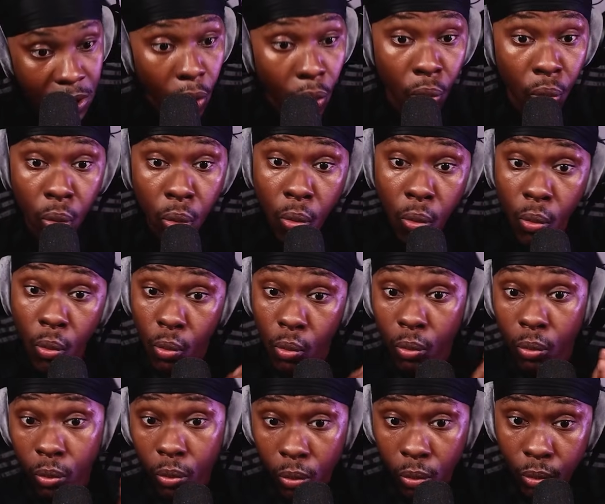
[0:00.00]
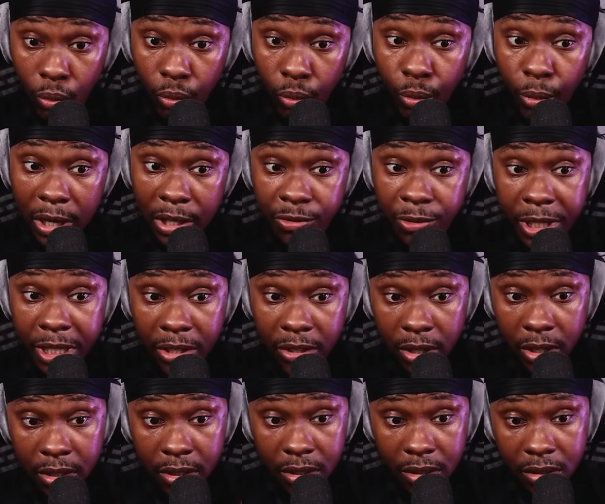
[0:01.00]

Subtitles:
Ooh, that's really good.